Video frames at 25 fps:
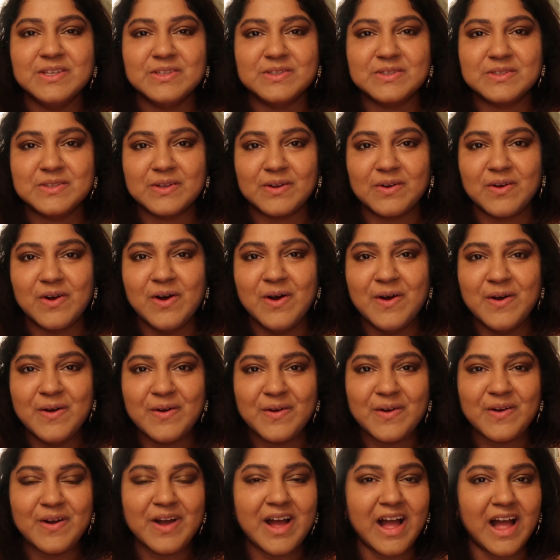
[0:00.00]

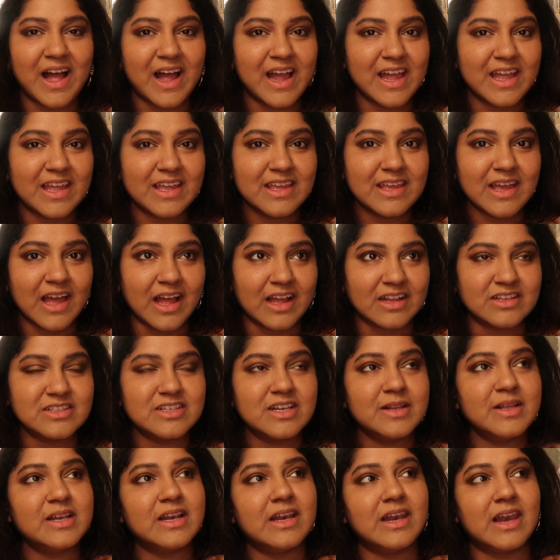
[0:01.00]
So I
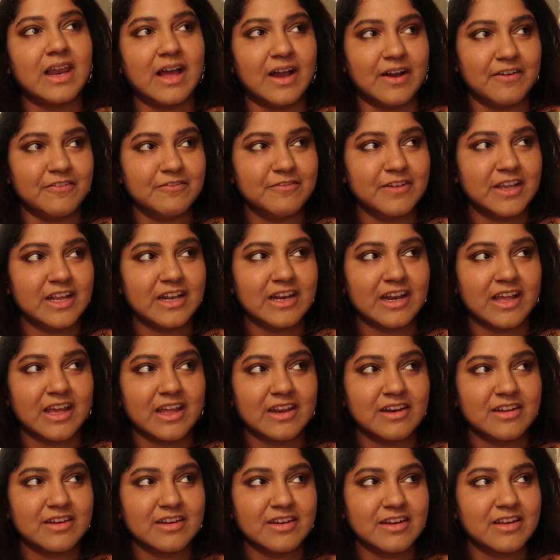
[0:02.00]
actually love wing
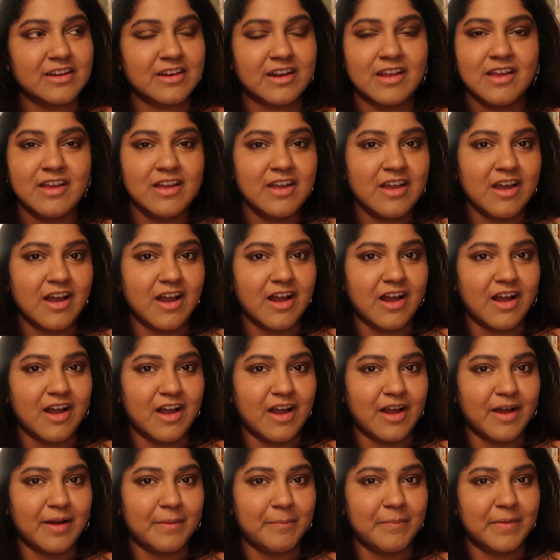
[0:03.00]
liner,
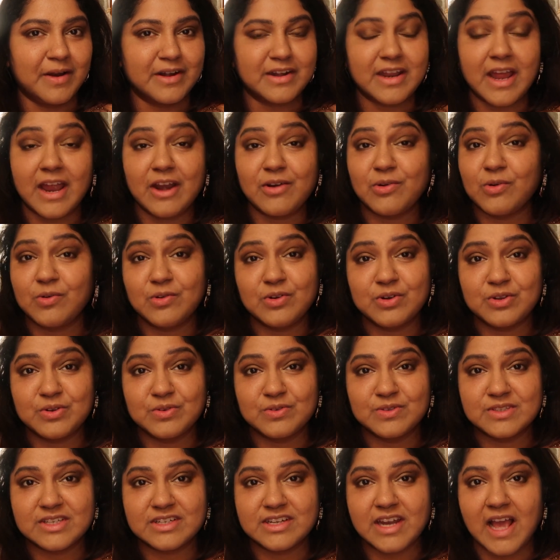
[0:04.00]
but I don't
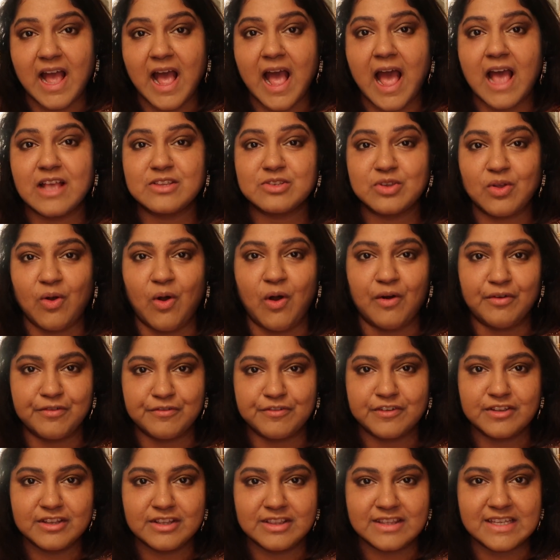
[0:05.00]
use it as
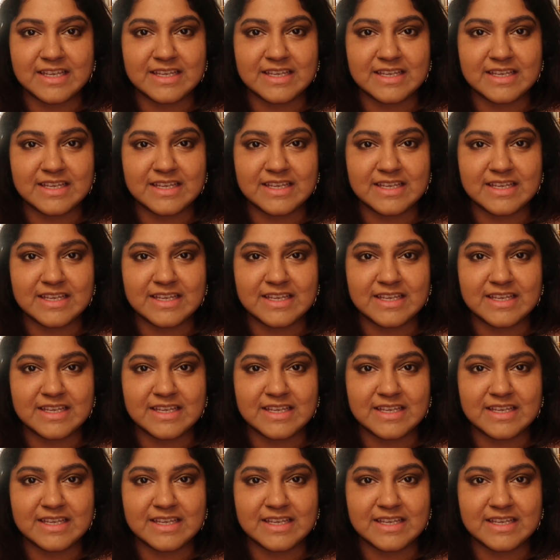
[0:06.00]
often